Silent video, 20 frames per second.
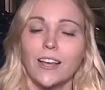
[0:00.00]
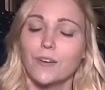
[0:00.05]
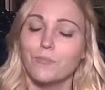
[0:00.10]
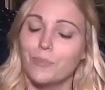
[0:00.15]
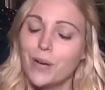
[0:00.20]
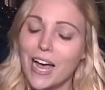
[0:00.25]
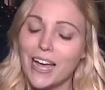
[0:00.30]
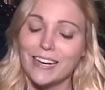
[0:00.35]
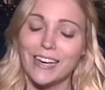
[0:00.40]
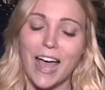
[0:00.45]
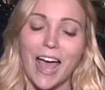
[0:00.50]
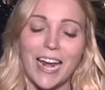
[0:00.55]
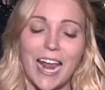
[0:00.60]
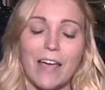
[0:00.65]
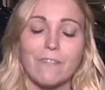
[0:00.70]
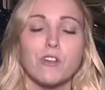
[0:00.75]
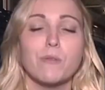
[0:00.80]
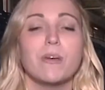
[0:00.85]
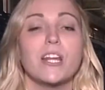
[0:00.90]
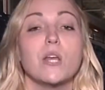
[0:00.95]
But not
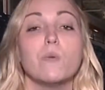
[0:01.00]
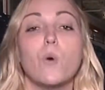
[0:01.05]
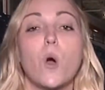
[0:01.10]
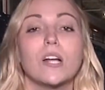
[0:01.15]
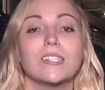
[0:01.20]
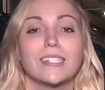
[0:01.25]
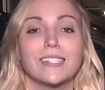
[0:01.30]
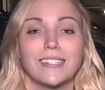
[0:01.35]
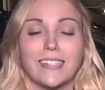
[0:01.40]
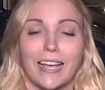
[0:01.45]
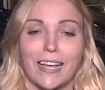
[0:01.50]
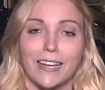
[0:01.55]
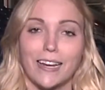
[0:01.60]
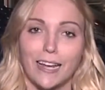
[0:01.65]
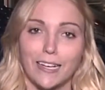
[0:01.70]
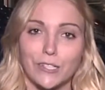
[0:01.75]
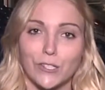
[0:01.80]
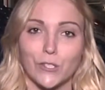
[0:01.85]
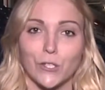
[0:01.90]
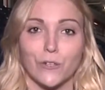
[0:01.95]
everybody wants a second
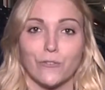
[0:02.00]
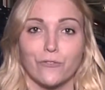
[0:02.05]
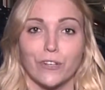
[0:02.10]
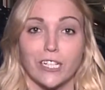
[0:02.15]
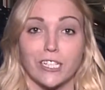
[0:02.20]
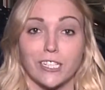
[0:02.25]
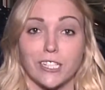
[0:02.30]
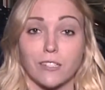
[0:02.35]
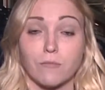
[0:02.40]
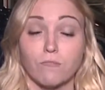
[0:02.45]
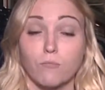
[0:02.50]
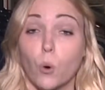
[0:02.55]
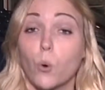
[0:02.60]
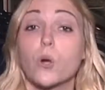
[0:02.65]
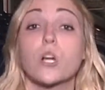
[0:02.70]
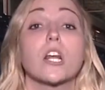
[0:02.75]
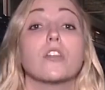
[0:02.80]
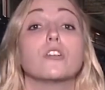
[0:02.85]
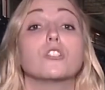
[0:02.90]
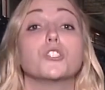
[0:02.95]
ice surface
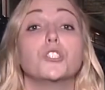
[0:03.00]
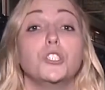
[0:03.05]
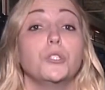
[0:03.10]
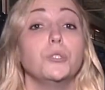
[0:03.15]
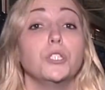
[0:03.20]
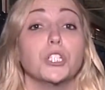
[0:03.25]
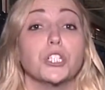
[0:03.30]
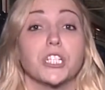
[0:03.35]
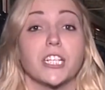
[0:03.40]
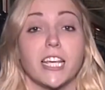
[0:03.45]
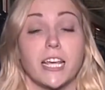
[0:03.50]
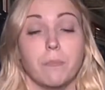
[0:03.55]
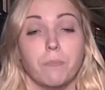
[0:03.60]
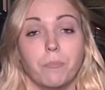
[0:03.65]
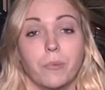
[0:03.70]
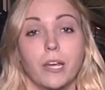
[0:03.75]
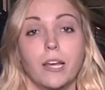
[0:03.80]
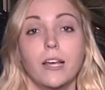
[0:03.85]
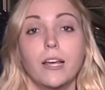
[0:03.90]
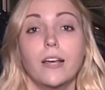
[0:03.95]
or another junior
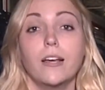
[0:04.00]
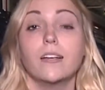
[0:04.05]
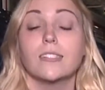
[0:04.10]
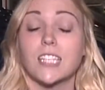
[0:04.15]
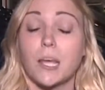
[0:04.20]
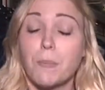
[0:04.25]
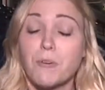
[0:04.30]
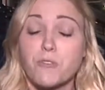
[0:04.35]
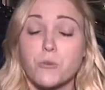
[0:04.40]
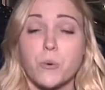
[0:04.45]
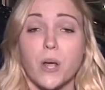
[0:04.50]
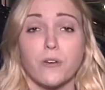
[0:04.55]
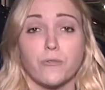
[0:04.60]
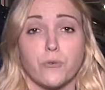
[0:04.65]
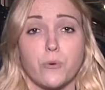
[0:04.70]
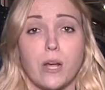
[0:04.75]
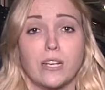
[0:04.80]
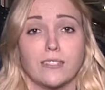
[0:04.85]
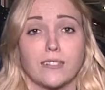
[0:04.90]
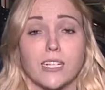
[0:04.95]
team. Some of the
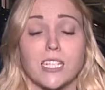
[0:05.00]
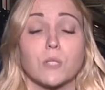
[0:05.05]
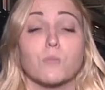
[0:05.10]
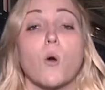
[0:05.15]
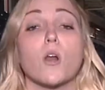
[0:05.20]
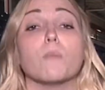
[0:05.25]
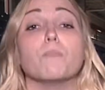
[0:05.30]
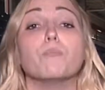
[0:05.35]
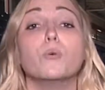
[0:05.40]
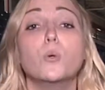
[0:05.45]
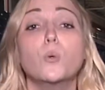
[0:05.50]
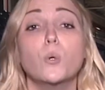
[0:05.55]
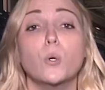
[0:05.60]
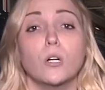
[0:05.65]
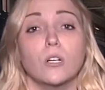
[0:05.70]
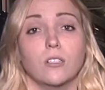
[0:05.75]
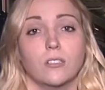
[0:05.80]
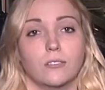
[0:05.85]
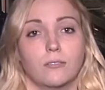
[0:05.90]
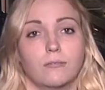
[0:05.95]
Renfrew residents want a
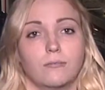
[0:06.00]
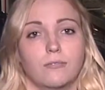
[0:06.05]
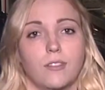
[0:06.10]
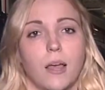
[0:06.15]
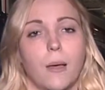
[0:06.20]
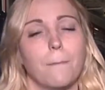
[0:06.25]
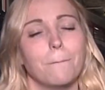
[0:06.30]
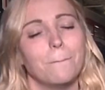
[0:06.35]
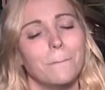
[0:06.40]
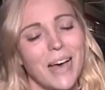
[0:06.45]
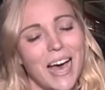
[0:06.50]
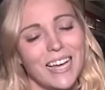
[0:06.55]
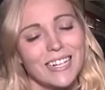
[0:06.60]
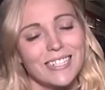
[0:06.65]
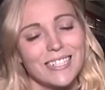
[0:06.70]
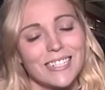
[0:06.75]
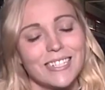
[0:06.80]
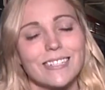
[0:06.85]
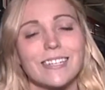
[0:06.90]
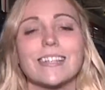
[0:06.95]
pool
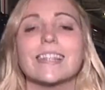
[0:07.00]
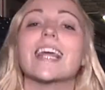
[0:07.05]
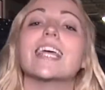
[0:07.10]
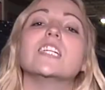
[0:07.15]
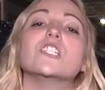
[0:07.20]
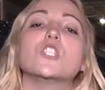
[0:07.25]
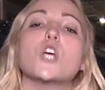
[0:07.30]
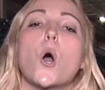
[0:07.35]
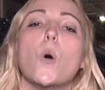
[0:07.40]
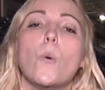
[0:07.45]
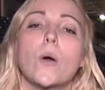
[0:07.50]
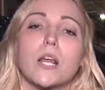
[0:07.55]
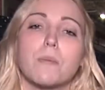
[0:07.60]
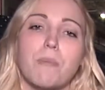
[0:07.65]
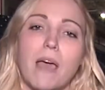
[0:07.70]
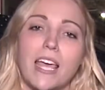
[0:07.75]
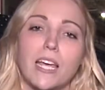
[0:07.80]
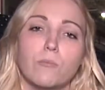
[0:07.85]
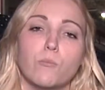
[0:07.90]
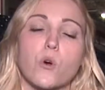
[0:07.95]
but they don't want to
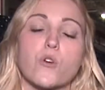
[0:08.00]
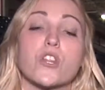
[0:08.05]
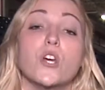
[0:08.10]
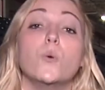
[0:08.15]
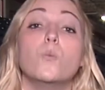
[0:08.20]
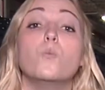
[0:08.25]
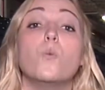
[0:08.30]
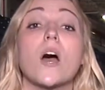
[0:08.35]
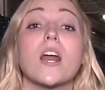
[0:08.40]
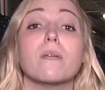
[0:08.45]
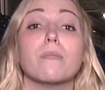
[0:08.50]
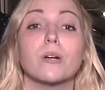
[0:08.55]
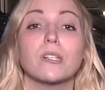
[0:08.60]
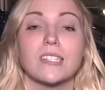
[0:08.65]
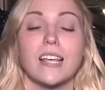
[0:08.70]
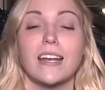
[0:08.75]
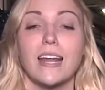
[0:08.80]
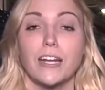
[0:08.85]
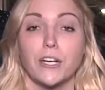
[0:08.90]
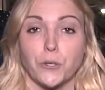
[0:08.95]
pay a more than
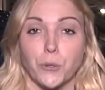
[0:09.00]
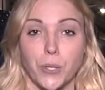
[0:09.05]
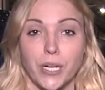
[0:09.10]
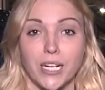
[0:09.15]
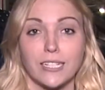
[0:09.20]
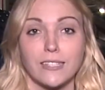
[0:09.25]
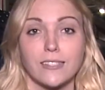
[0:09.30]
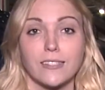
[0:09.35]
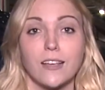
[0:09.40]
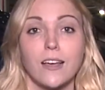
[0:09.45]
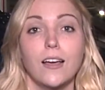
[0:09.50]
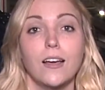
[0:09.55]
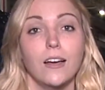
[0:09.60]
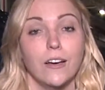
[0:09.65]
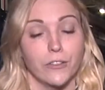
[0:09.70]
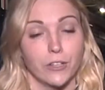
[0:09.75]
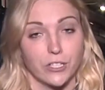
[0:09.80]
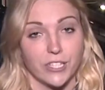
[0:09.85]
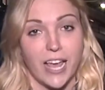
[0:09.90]
1% increase on their